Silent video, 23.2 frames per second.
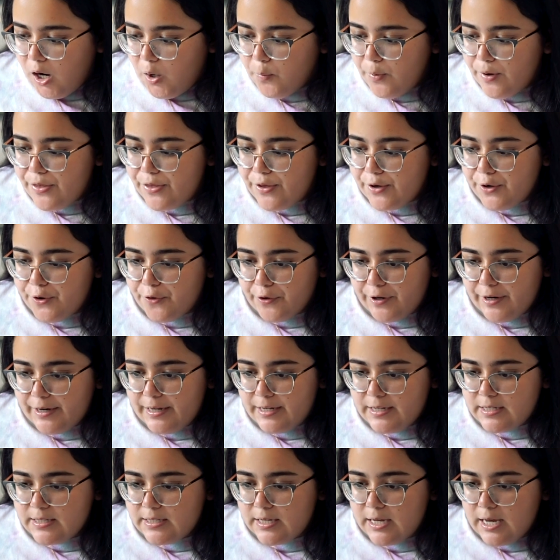With the
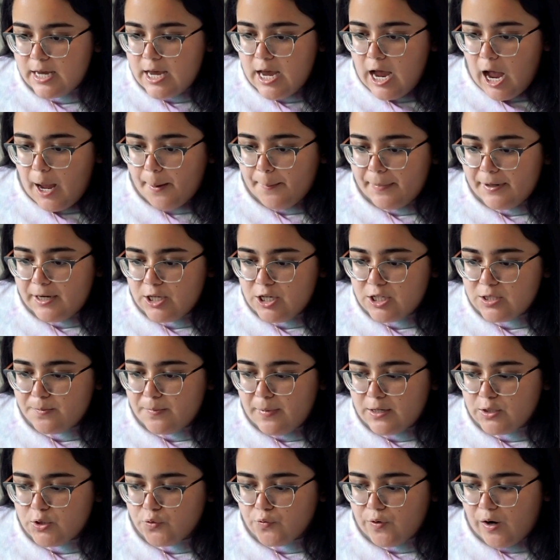greens, I'm gonna just
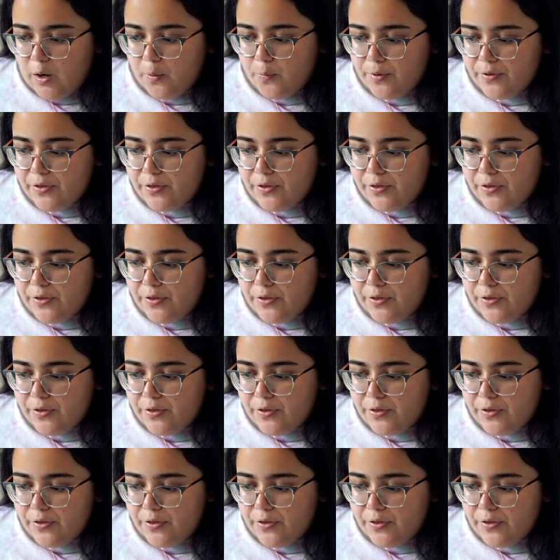mess around